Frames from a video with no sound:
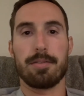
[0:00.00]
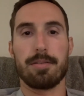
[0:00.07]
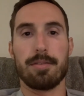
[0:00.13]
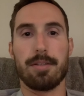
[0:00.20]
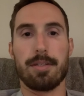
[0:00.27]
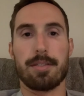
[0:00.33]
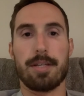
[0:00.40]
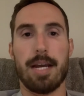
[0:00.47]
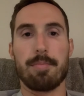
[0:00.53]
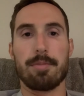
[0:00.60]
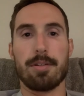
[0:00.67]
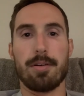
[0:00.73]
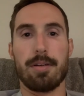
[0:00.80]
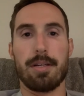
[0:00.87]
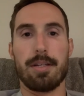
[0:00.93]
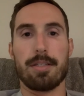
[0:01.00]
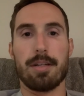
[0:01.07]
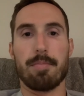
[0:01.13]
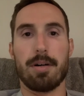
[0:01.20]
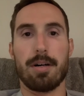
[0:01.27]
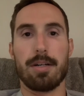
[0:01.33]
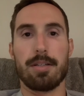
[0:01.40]
this game zone is I'm
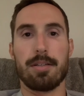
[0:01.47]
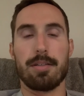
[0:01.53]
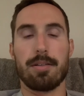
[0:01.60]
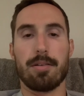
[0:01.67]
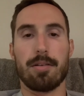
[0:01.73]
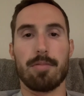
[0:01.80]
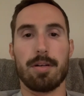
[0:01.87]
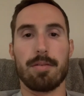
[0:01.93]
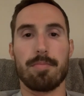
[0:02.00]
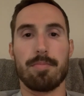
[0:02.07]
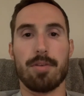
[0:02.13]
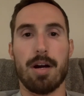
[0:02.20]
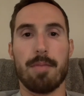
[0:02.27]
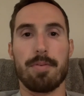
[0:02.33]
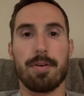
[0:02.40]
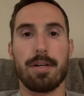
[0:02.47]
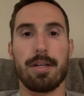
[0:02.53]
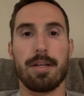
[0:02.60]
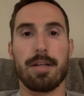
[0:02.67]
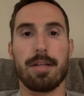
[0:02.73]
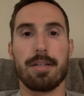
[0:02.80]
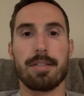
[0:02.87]
hunting or what property
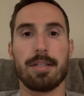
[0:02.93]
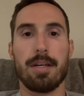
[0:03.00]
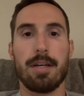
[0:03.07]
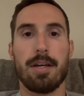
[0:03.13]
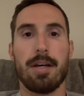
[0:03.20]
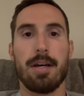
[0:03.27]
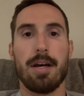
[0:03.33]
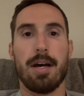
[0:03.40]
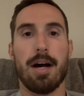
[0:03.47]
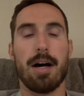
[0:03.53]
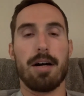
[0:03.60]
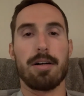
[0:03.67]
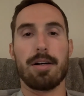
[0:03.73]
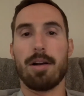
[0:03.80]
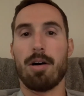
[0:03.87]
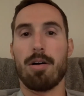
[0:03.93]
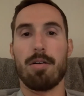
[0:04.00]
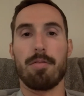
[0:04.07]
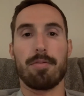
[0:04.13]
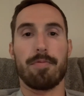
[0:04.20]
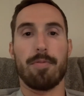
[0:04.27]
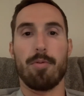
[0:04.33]
it is. I hunt all
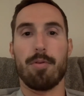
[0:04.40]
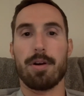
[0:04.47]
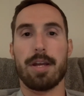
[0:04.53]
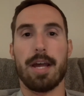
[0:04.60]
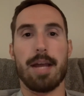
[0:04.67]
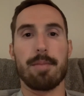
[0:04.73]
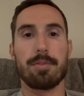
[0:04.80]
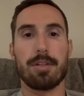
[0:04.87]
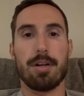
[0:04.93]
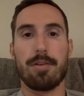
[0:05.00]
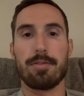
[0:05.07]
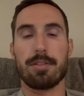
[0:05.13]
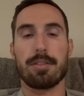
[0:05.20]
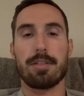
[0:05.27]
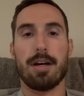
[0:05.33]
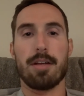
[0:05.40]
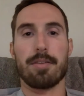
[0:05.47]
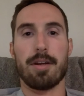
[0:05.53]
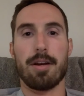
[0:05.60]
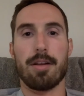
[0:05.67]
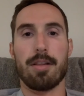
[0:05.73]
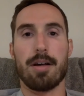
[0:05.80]
four game zones in South
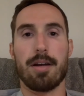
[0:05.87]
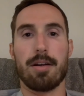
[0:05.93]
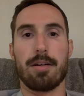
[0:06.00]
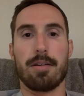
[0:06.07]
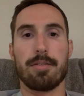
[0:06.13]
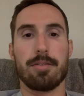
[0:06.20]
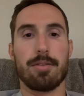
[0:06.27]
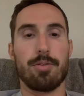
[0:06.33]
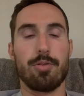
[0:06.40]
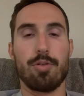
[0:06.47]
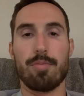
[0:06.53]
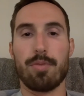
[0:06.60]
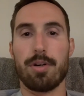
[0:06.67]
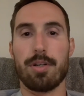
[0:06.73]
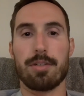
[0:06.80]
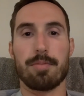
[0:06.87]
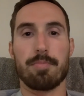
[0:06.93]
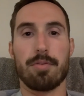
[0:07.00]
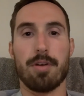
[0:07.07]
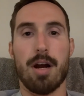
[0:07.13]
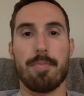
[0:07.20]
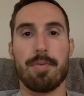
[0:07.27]
Carolina, numerous
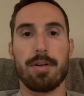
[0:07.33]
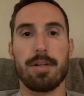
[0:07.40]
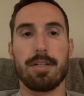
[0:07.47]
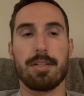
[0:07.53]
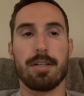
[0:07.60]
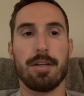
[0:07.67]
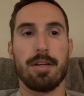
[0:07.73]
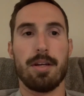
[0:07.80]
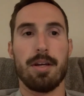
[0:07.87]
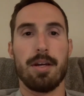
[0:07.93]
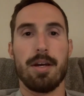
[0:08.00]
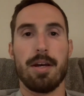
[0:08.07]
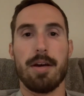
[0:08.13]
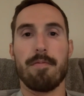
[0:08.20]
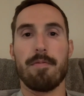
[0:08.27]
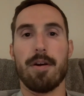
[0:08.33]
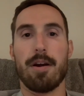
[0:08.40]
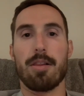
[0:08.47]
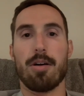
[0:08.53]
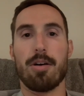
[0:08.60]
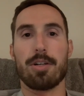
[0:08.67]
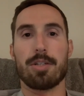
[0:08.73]
properties and very
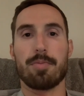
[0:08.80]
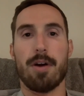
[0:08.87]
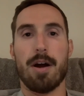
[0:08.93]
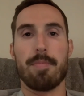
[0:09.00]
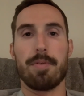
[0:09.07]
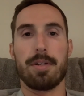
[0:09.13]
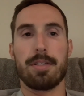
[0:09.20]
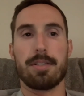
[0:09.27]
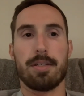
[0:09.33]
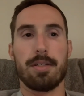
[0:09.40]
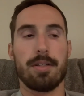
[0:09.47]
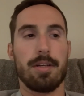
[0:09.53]
large properties.